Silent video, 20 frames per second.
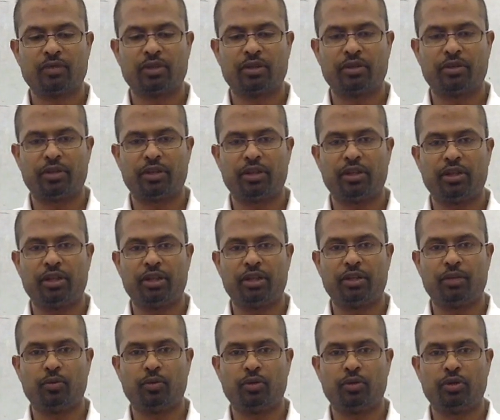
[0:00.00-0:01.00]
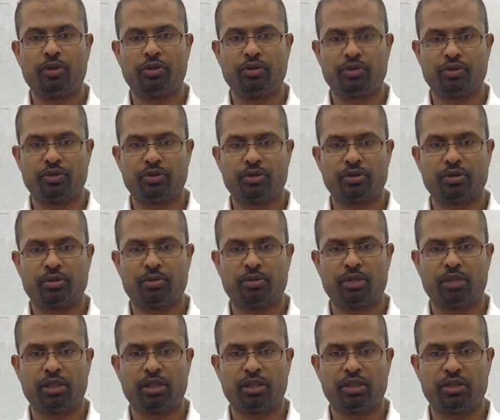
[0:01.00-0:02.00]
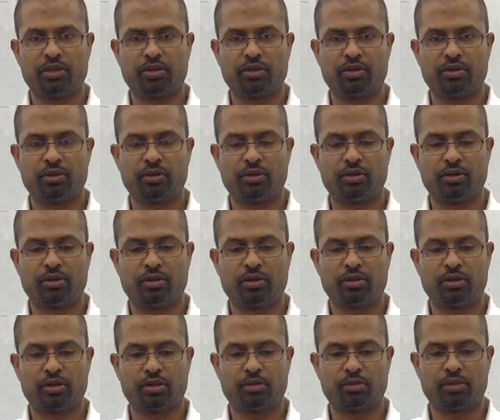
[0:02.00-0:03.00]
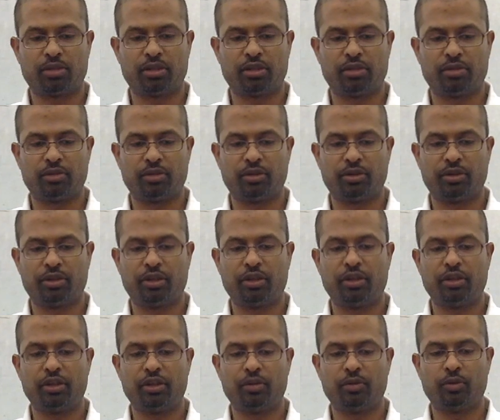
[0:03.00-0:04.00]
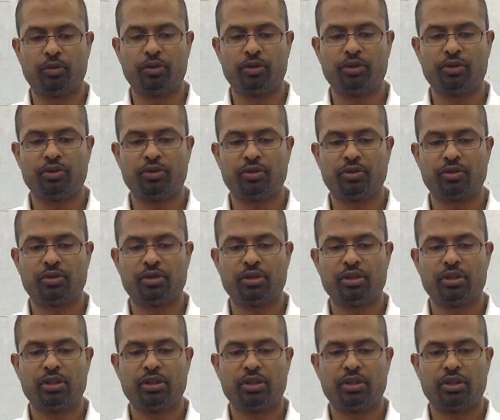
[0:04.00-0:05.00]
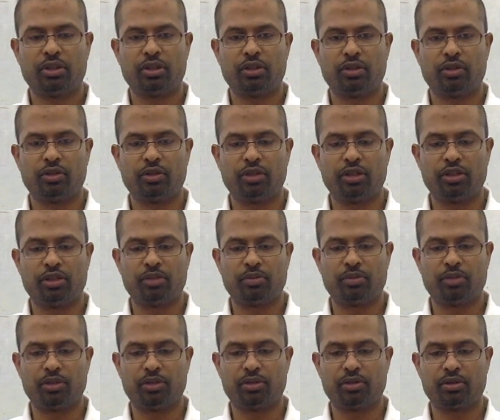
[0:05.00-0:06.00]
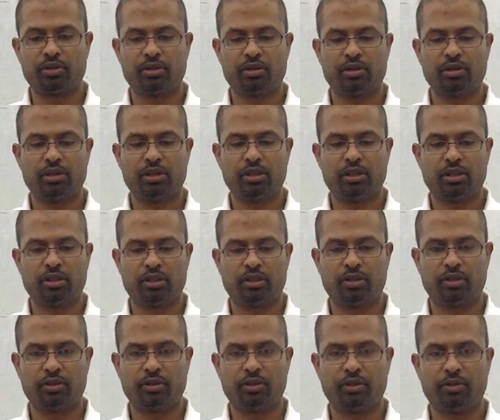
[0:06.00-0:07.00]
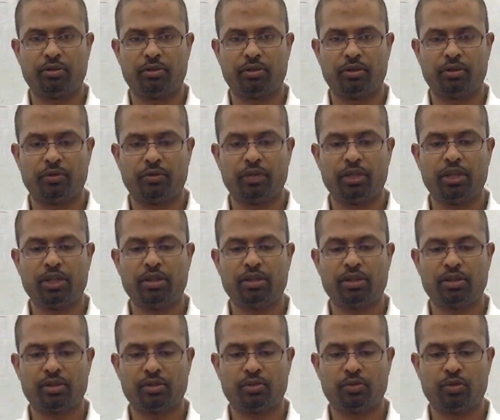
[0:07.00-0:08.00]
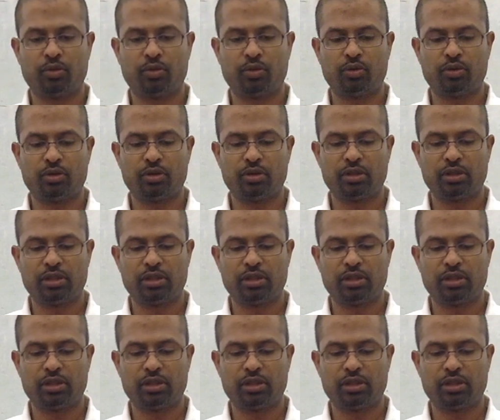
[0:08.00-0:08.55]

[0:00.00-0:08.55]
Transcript: regulated voltages, supplies, or not supplies, but the regulated voltages here on these pins. Now the way this board